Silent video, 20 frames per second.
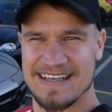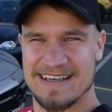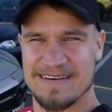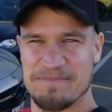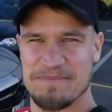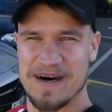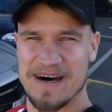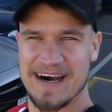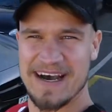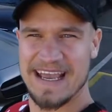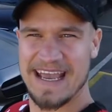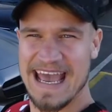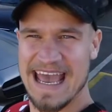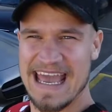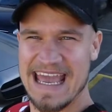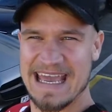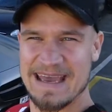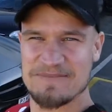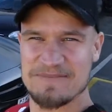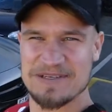my
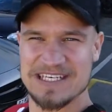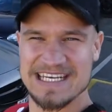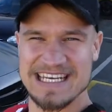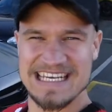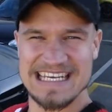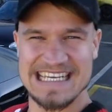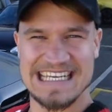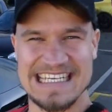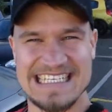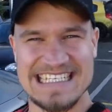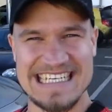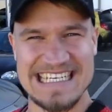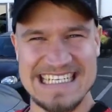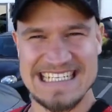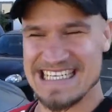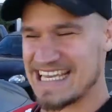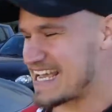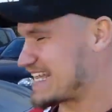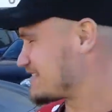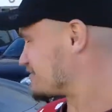AMG
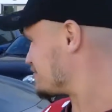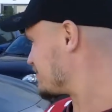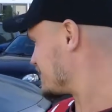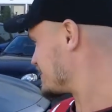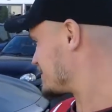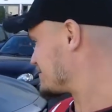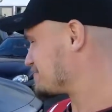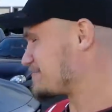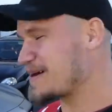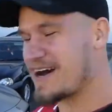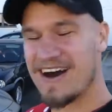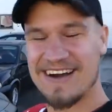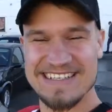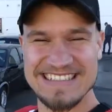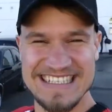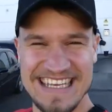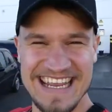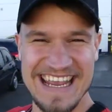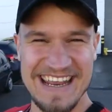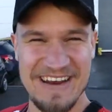GTS, which is
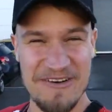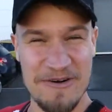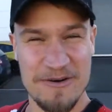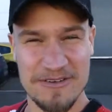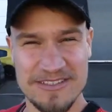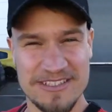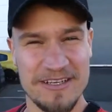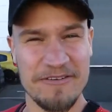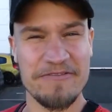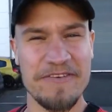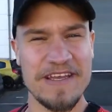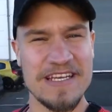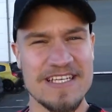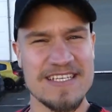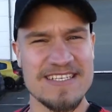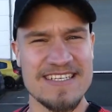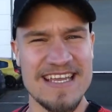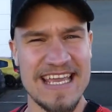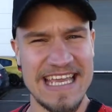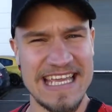parked here, and it also
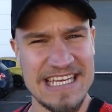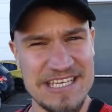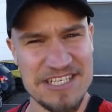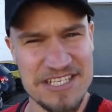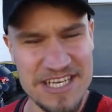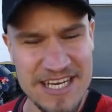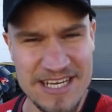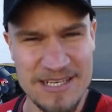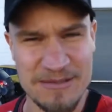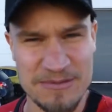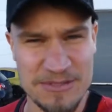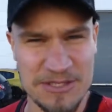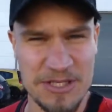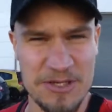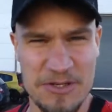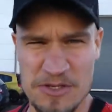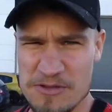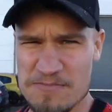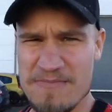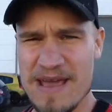features Nikki Shields,
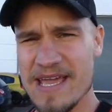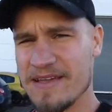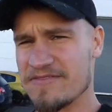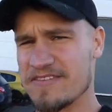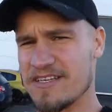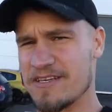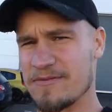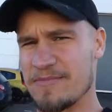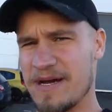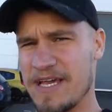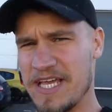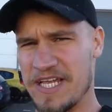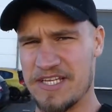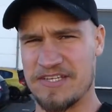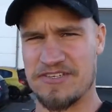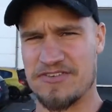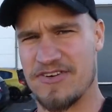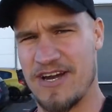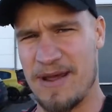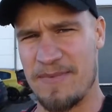who you may have seen on my
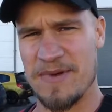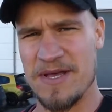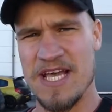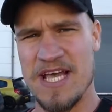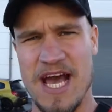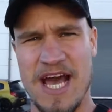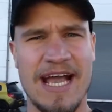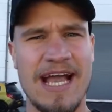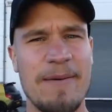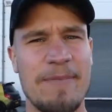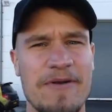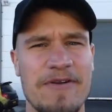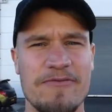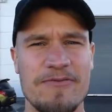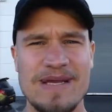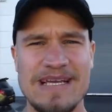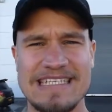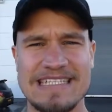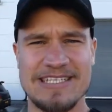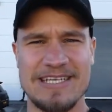Instagram a couple of
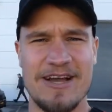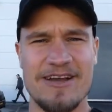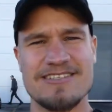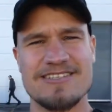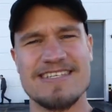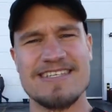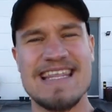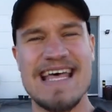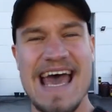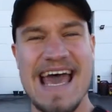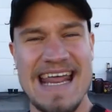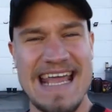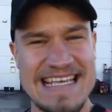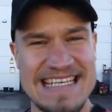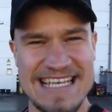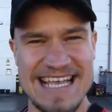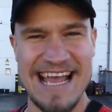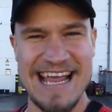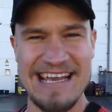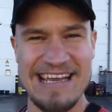weeks ago, so that
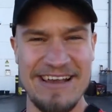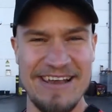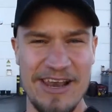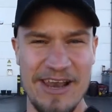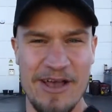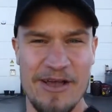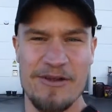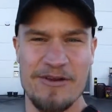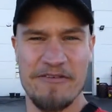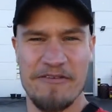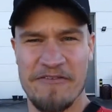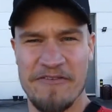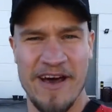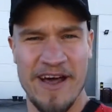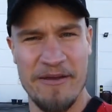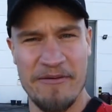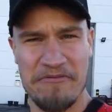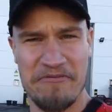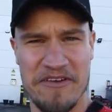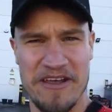is a load of
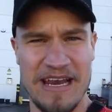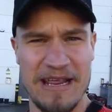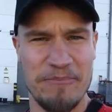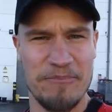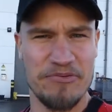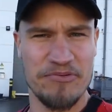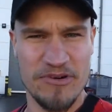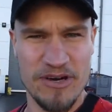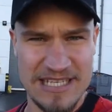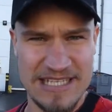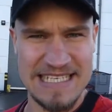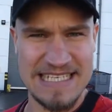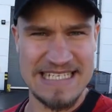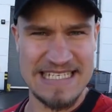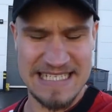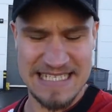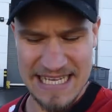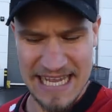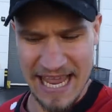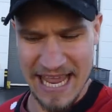fun. I'm feeling pretty
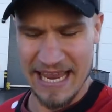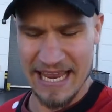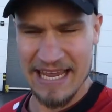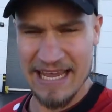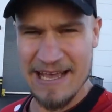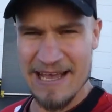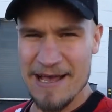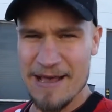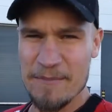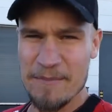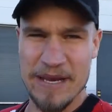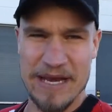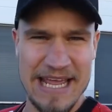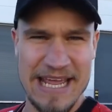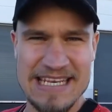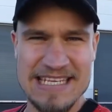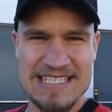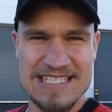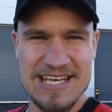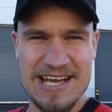sick, but
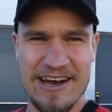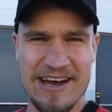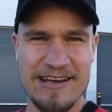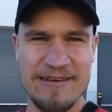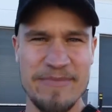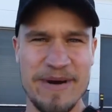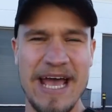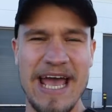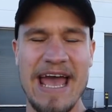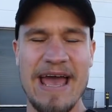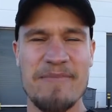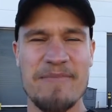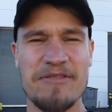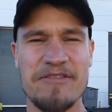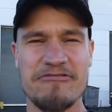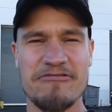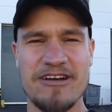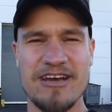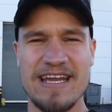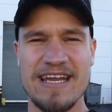inside my
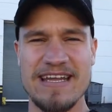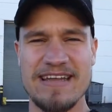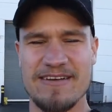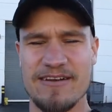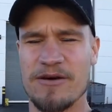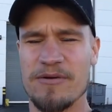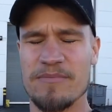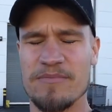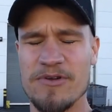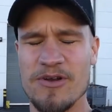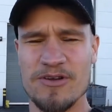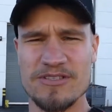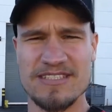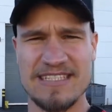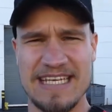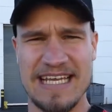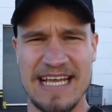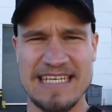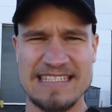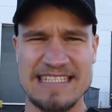M3, not
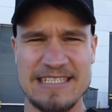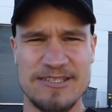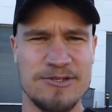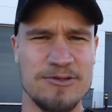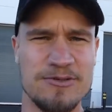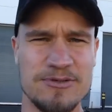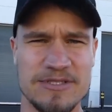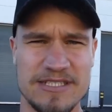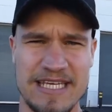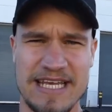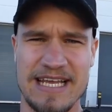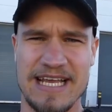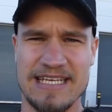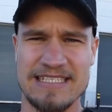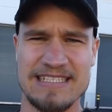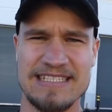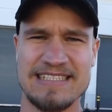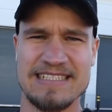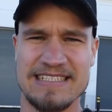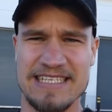sick as in cool sick,
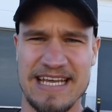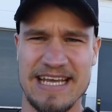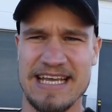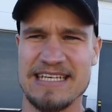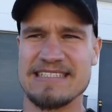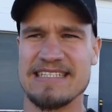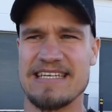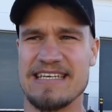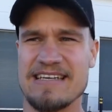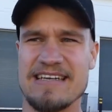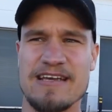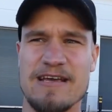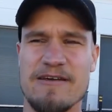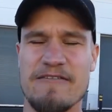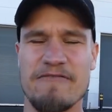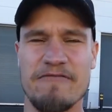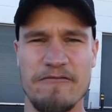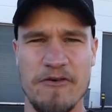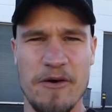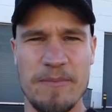as in sick as in
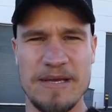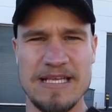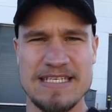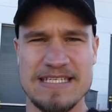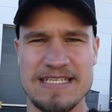vomit